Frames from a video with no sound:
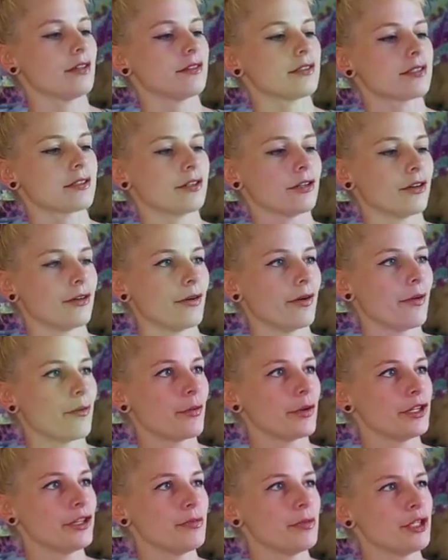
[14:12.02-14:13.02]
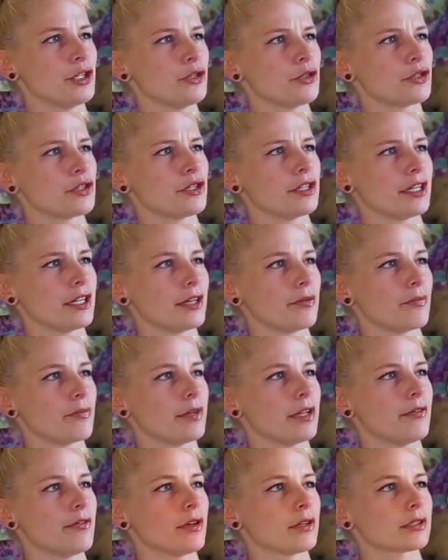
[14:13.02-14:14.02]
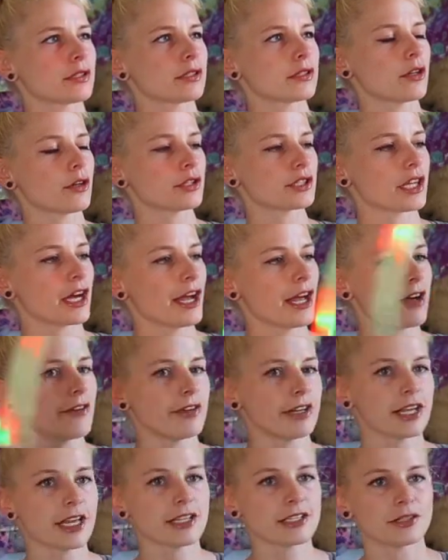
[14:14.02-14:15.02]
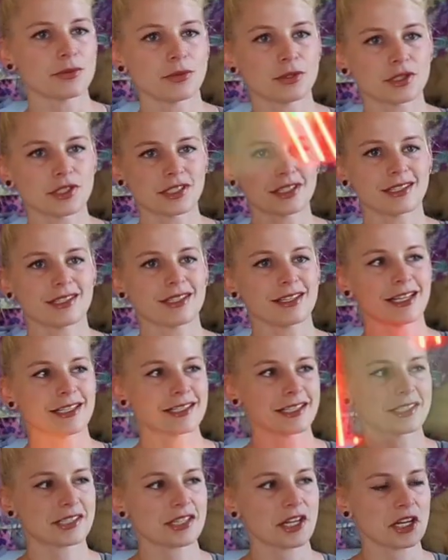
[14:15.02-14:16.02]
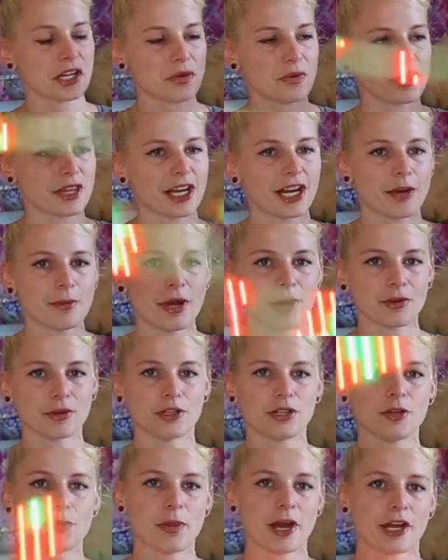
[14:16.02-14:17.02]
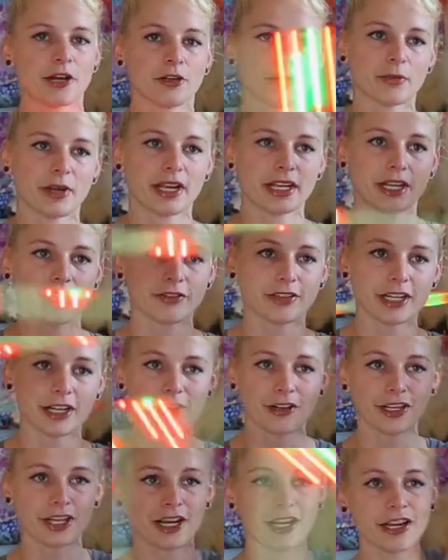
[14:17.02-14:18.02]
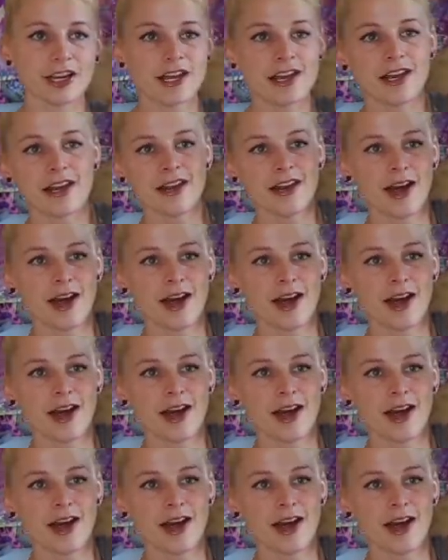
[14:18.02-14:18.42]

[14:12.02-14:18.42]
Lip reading: So when you've been using Evokes as long as I have, I guess, it's exciting when they come out with a new pattern bank every now and again.